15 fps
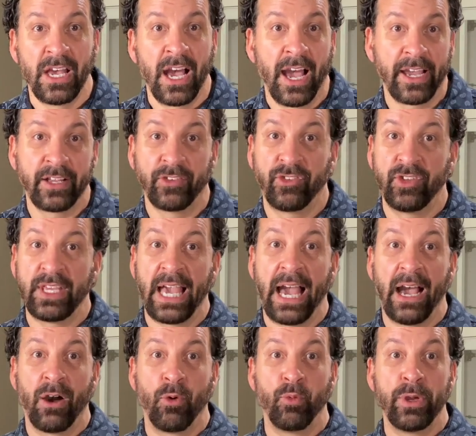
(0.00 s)
I could see
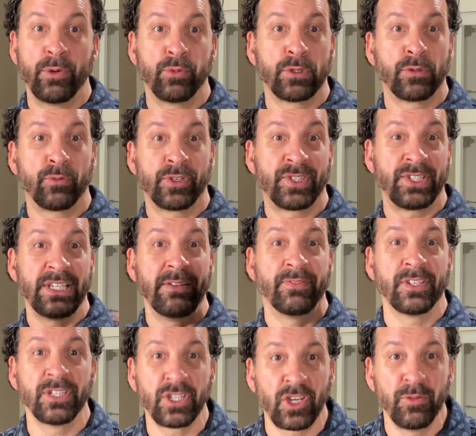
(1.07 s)
how we were received
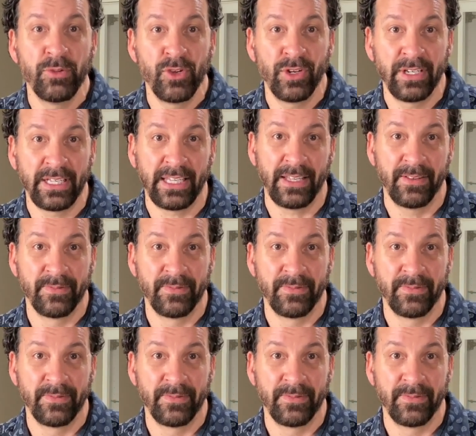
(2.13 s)
in the community.